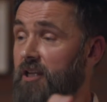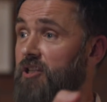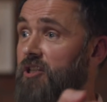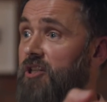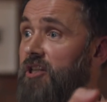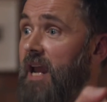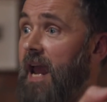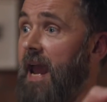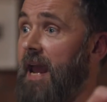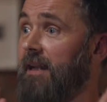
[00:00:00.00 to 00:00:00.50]

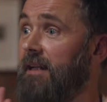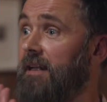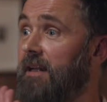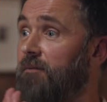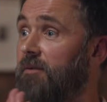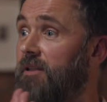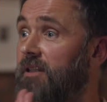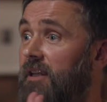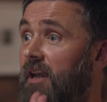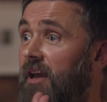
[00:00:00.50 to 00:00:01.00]
gently
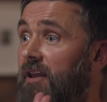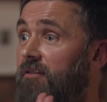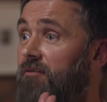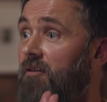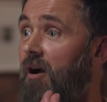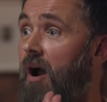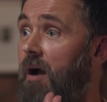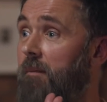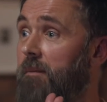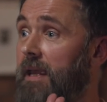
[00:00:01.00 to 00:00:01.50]
with the
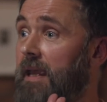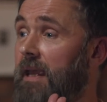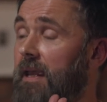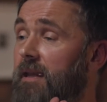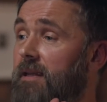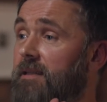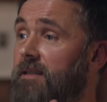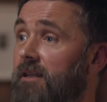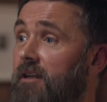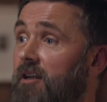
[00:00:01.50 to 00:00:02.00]
other arm,
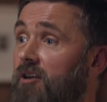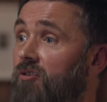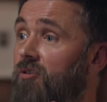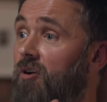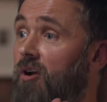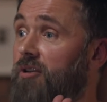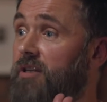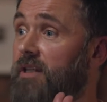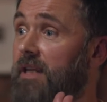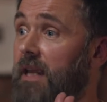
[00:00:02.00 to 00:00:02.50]
easing
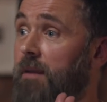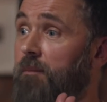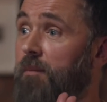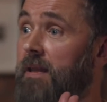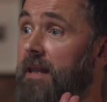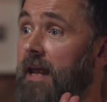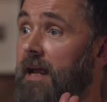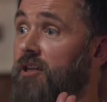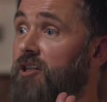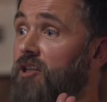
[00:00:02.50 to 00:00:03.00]
across,
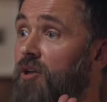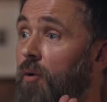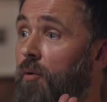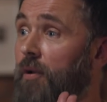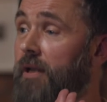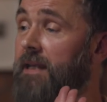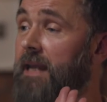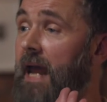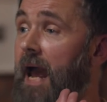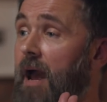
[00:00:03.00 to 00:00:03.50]
keeping that
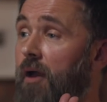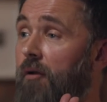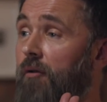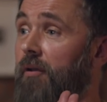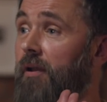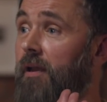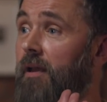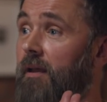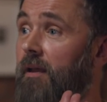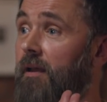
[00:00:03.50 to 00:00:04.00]
shoulder
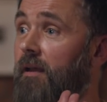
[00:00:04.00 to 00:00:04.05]
down.